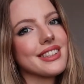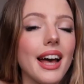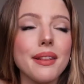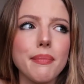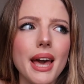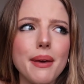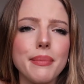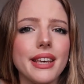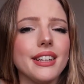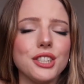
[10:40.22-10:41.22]
And
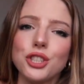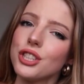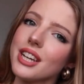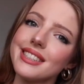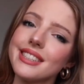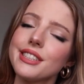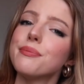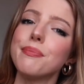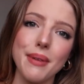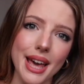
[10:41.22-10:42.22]
maybe, just
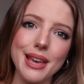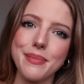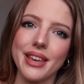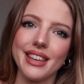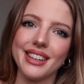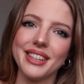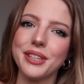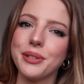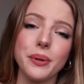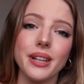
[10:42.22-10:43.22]
maybe,
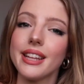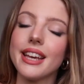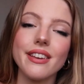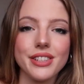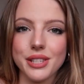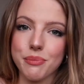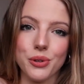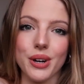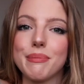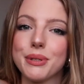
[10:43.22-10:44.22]
you will even
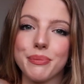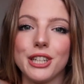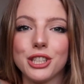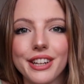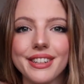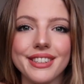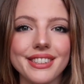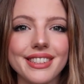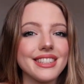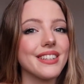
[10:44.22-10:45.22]
subscribe to my channel
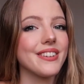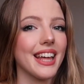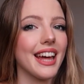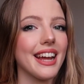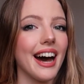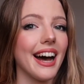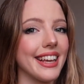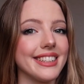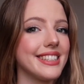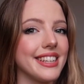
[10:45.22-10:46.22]
so that I
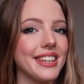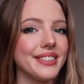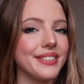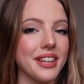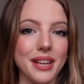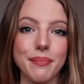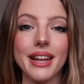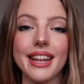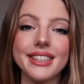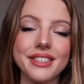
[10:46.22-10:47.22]
can see you in my
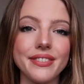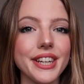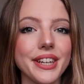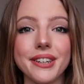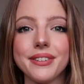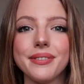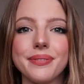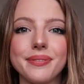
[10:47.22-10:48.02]
next video.